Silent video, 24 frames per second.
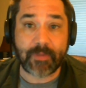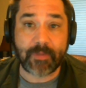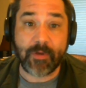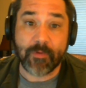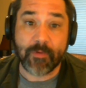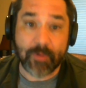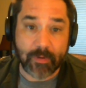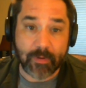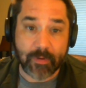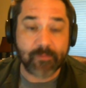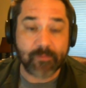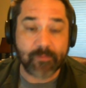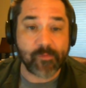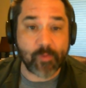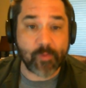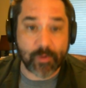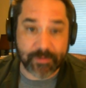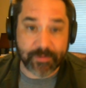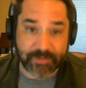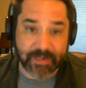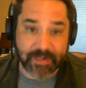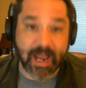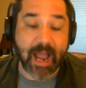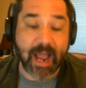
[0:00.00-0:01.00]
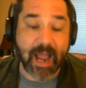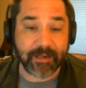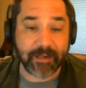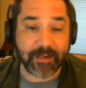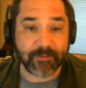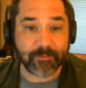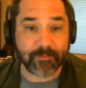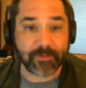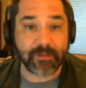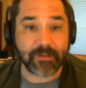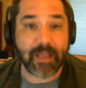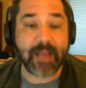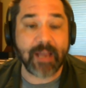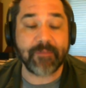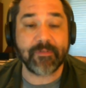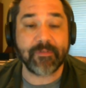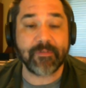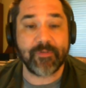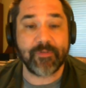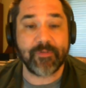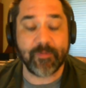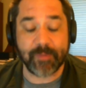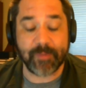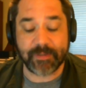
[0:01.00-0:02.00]
who of course died in real life
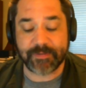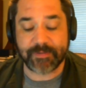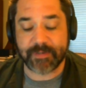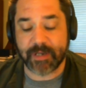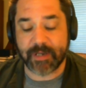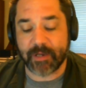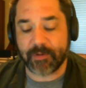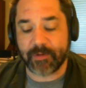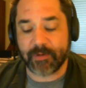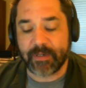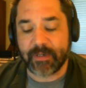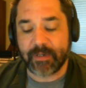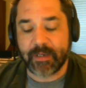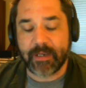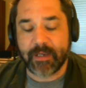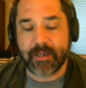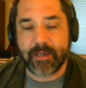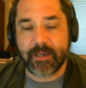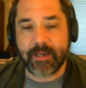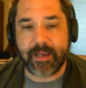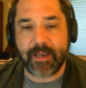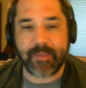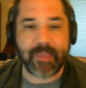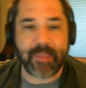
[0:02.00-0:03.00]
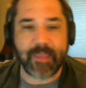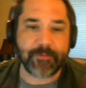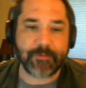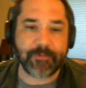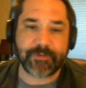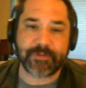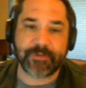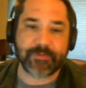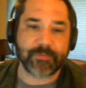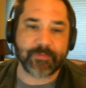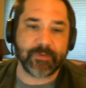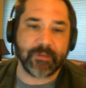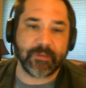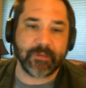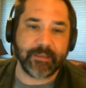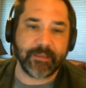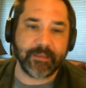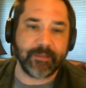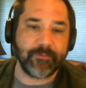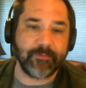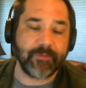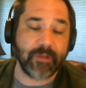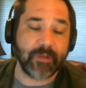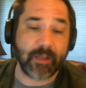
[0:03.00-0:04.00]
a few months ago. And that was just
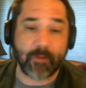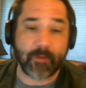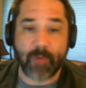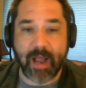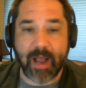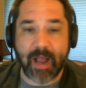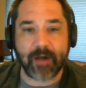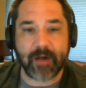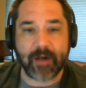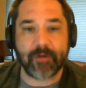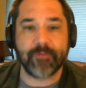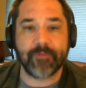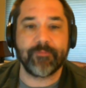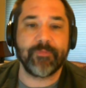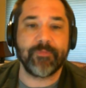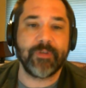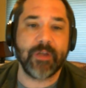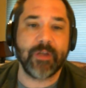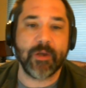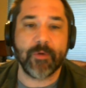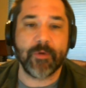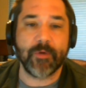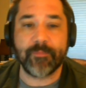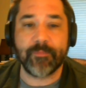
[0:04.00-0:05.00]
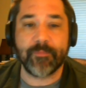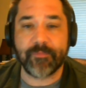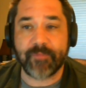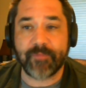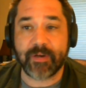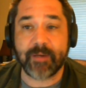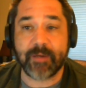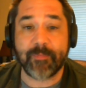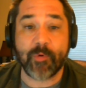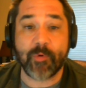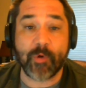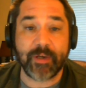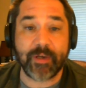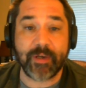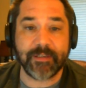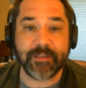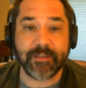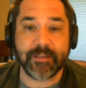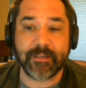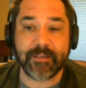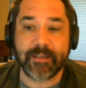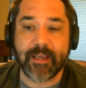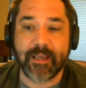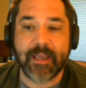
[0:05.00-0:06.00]
really, you're like, wow, very
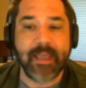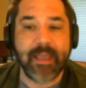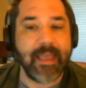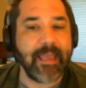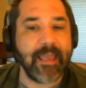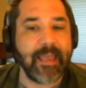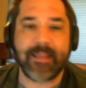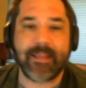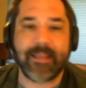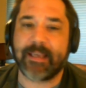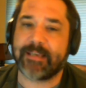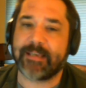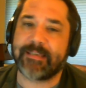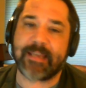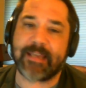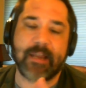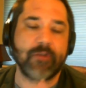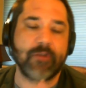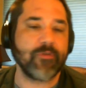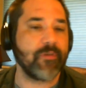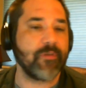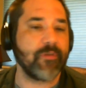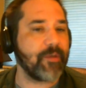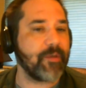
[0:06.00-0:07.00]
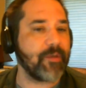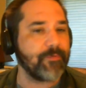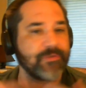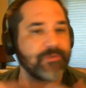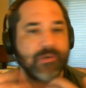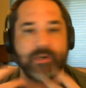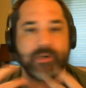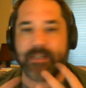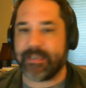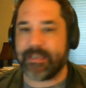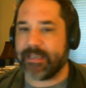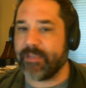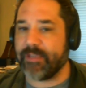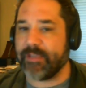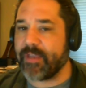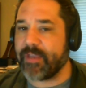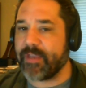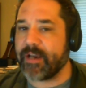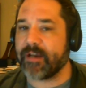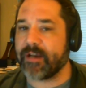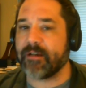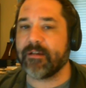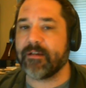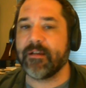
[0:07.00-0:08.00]
poignant. And like I said, I don't know if that was already in
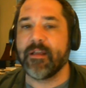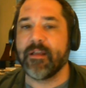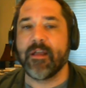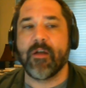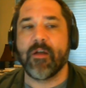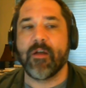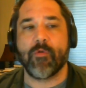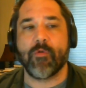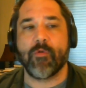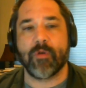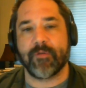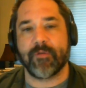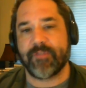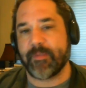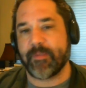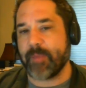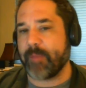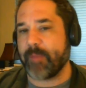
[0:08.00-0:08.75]
there or if they